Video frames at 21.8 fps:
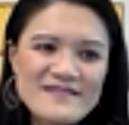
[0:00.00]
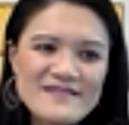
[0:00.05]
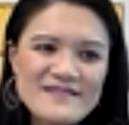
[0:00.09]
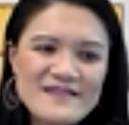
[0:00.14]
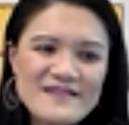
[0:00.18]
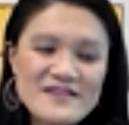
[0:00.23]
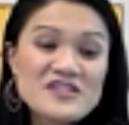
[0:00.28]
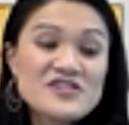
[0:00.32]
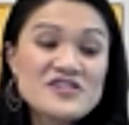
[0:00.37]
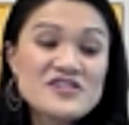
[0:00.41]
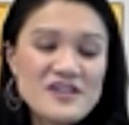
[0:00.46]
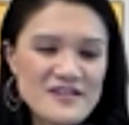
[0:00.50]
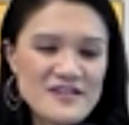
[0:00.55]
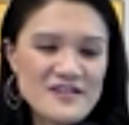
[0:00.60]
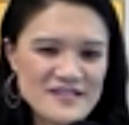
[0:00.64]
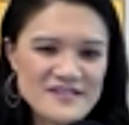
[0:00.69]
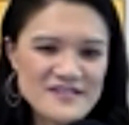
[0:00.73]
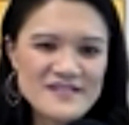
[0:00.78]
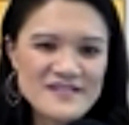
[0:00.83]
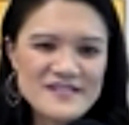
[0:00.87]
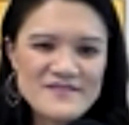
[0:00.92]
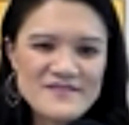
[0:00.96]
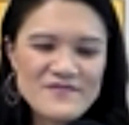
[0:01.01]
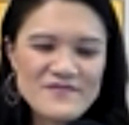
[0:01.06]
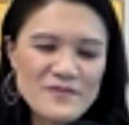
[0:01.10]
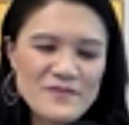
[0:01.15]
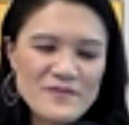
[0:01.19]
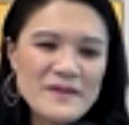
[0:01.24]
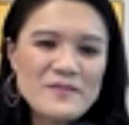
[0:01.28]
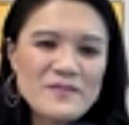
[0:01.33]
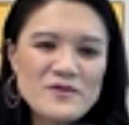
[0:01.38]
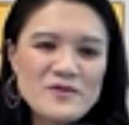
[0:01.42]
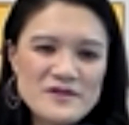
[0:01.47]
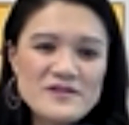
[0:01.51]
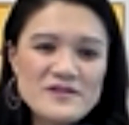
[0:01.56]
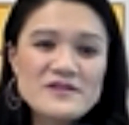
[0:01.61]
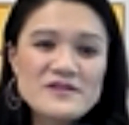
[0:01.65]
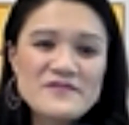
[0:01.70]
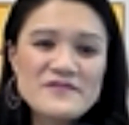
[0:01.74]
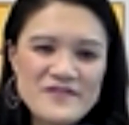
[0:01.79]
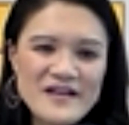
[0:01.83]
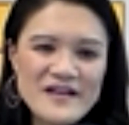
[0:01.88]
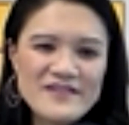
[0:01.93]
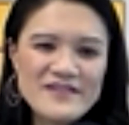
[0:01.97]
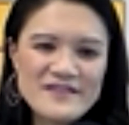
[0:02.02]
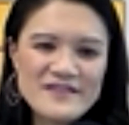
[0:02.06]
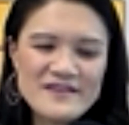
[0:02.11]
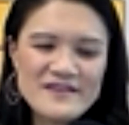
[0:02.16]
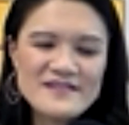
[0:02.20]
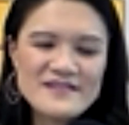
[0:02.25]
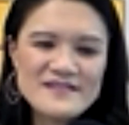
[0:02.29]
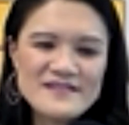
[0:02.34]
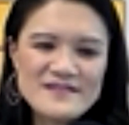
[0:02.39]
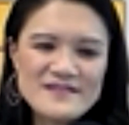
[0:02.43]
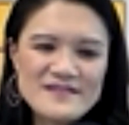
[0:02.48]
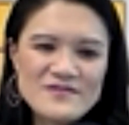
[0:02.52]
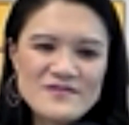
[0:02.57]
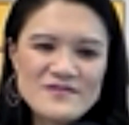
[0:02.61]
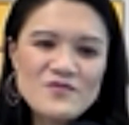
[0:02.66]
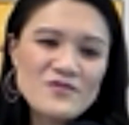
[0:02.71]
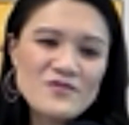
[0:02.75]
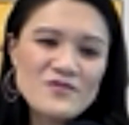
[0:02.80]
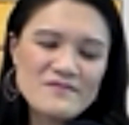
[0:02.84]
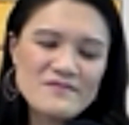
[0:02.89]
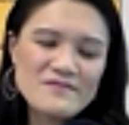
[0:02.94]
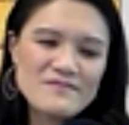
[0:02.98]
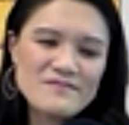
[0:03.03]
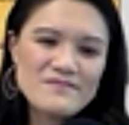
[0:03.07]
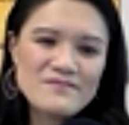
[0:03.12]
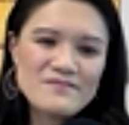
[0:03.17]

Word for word: an injustice for people to live like this who mm. are mm-hmm.